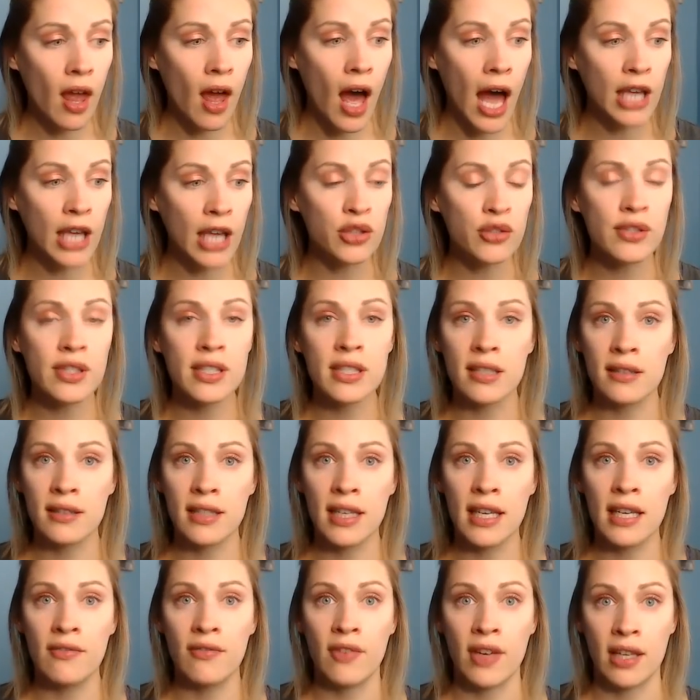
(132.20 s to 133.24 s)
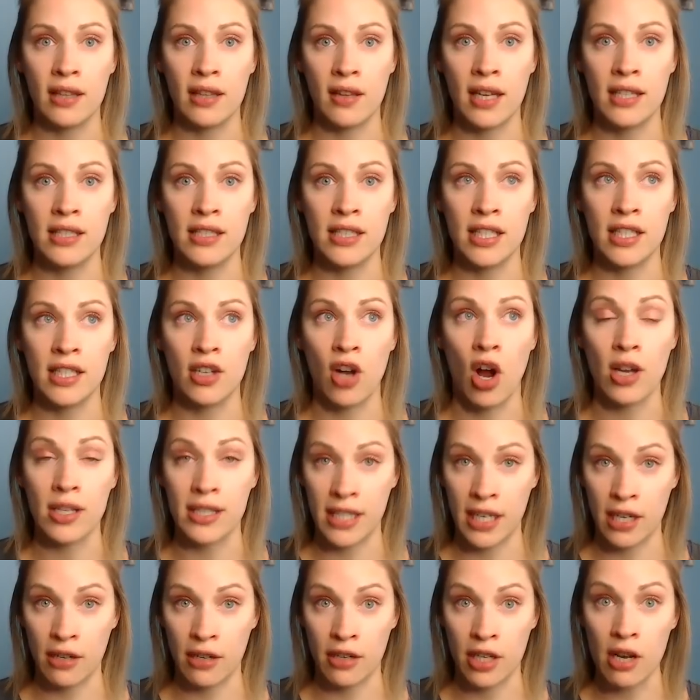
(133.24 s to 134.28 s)
I used to live in London,
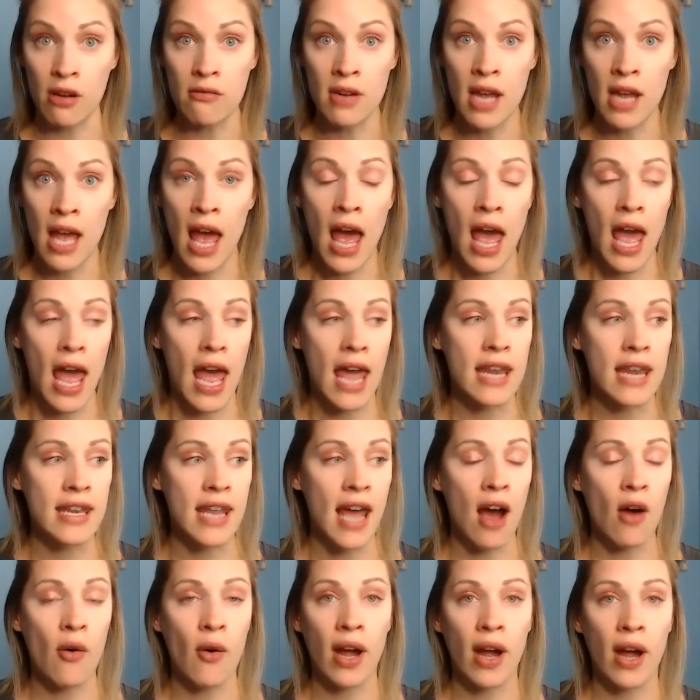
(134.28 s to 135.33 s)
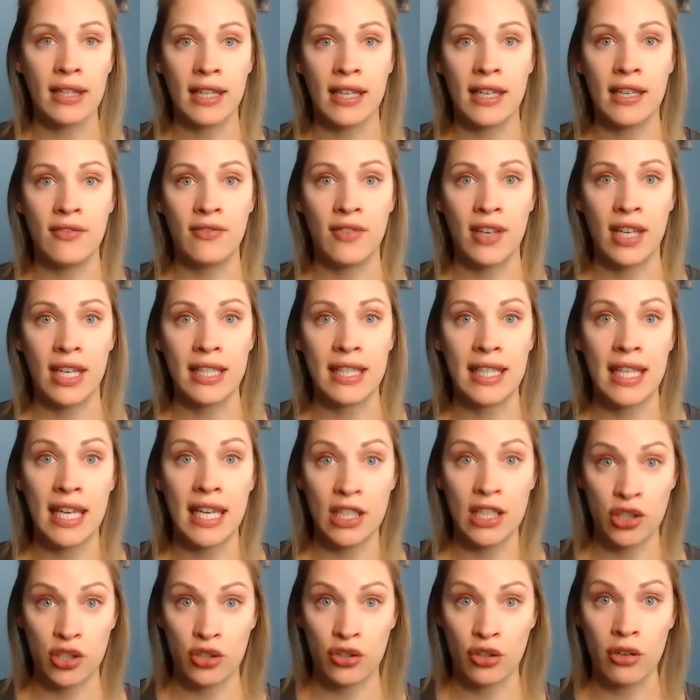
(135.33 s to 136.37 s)
Ontario, and now I live in
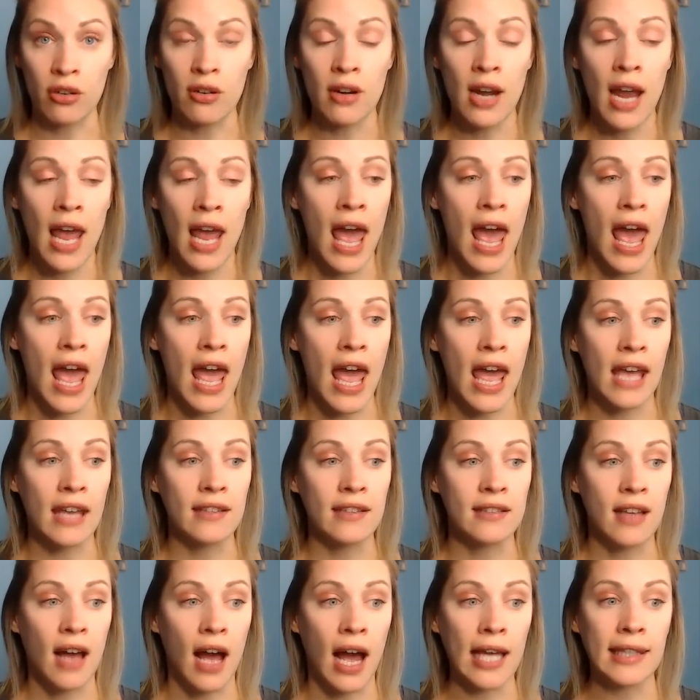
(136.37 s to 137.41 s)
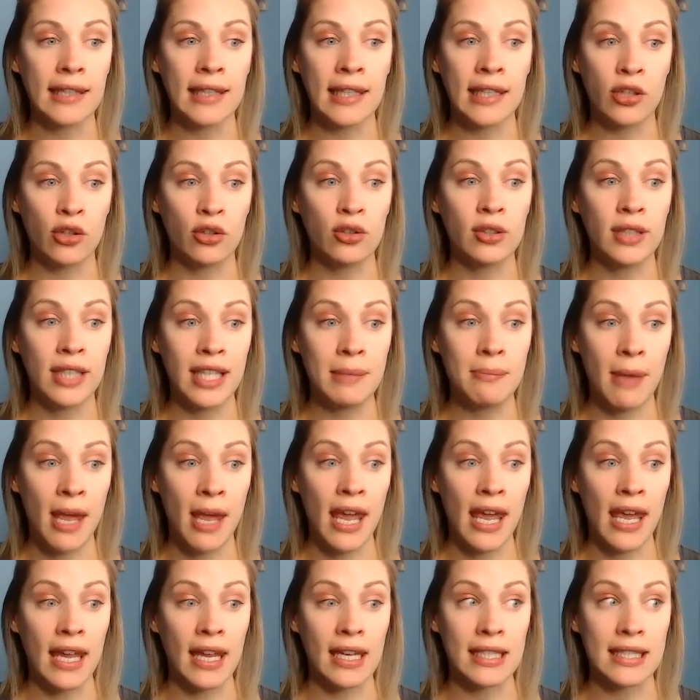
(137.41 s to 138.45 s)
Kitchener, and I literally
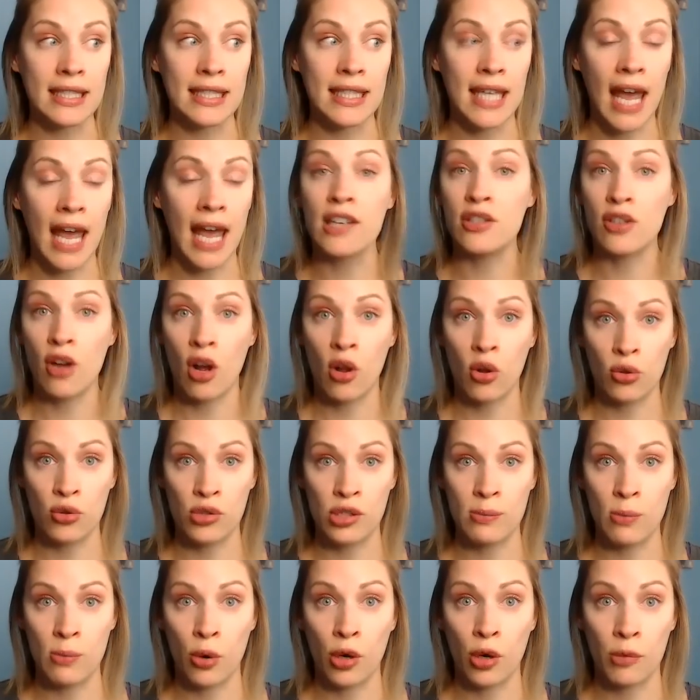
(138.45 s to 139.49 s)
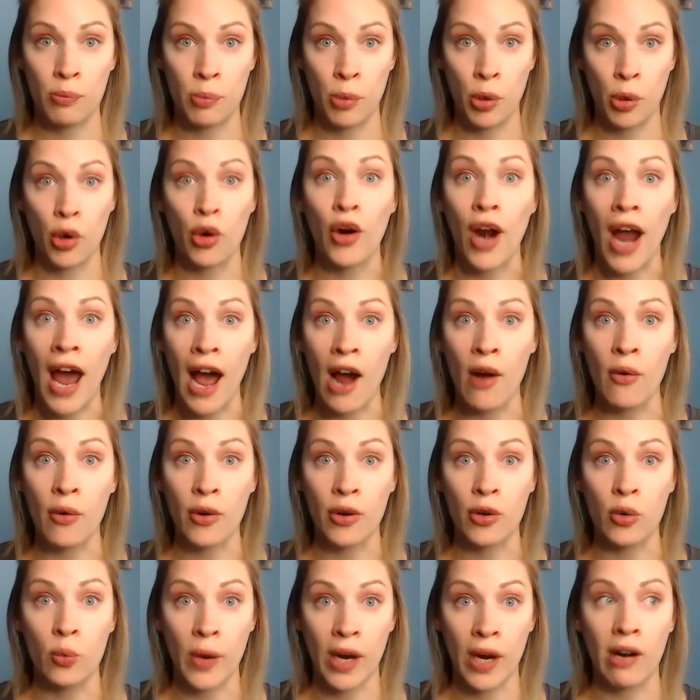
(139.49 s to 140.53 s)
make $10 more per
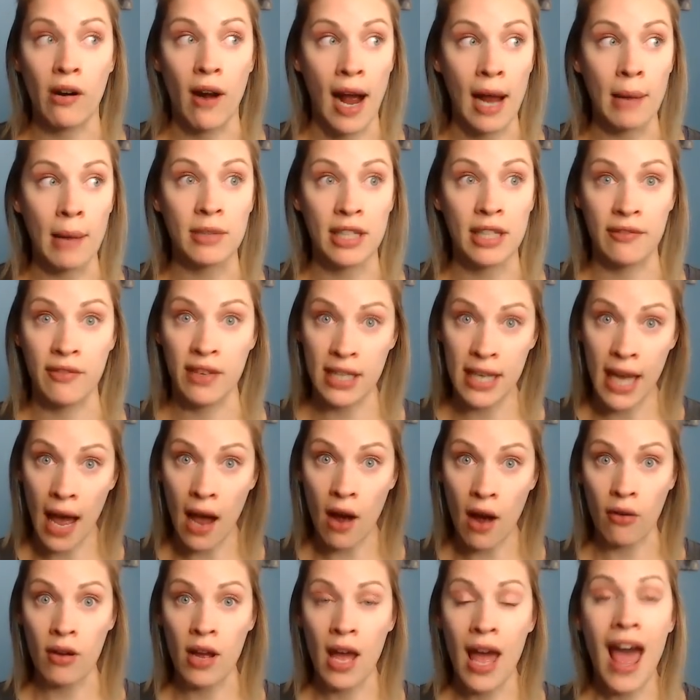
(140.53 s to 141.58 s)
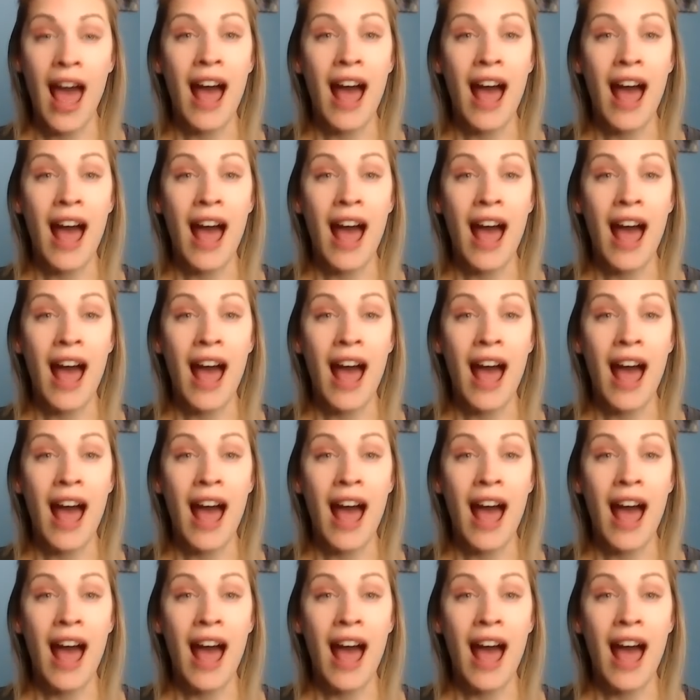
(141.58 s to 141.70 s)
hour where I'm living now.